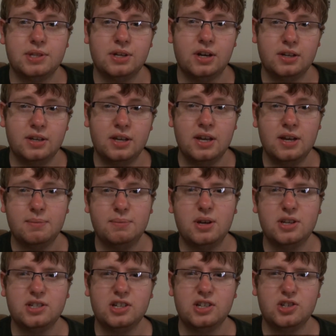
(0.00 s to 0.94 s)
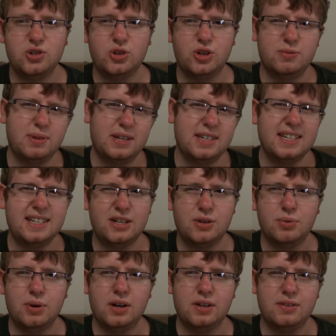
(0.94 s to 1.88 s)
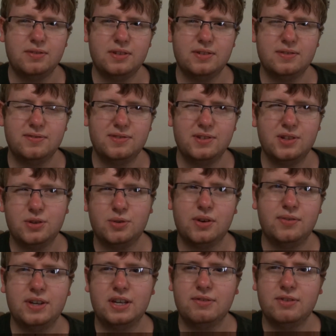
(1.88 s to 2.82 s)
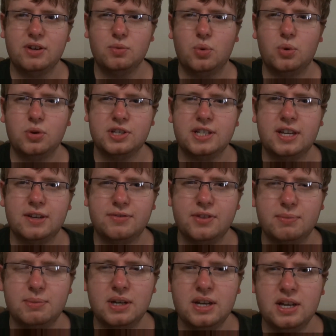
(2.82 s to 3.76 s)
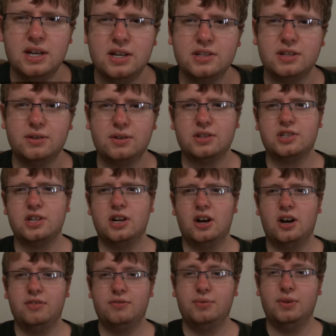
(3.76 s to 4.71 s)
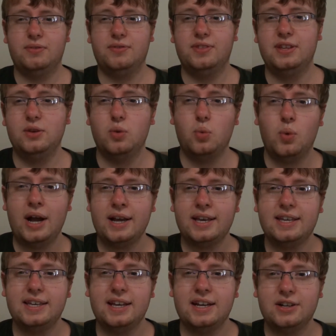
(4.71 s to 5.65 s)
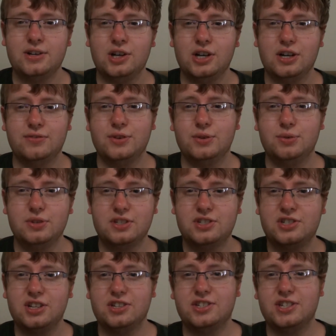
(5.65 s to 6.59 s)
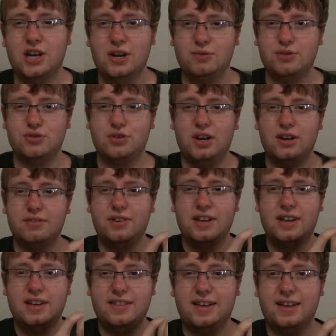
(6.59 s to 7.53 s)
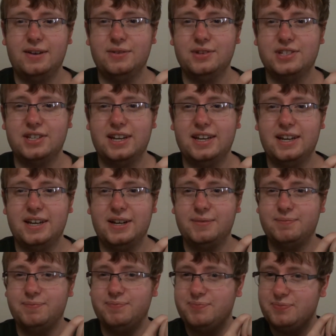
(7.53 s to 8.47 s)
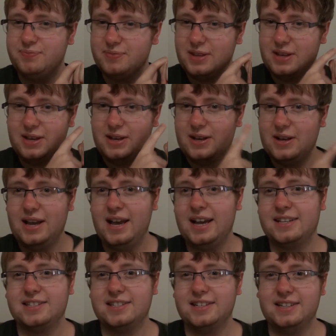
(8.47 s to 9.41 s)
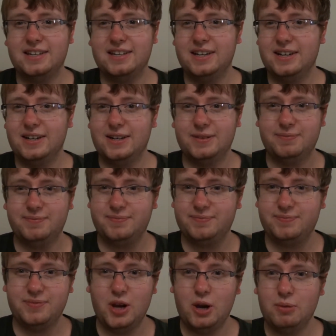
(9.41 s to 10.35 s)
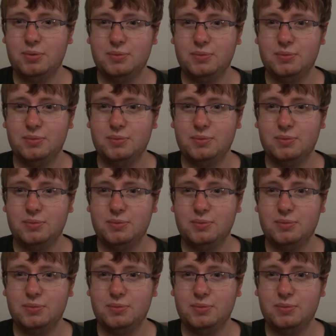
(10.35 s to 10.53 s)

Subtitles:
that I personally enjoyed but didn't quite couldn't quite think of an award to give them. So we're going to start off with the wacky and colourful Sunset Overdrive. That was a excellent open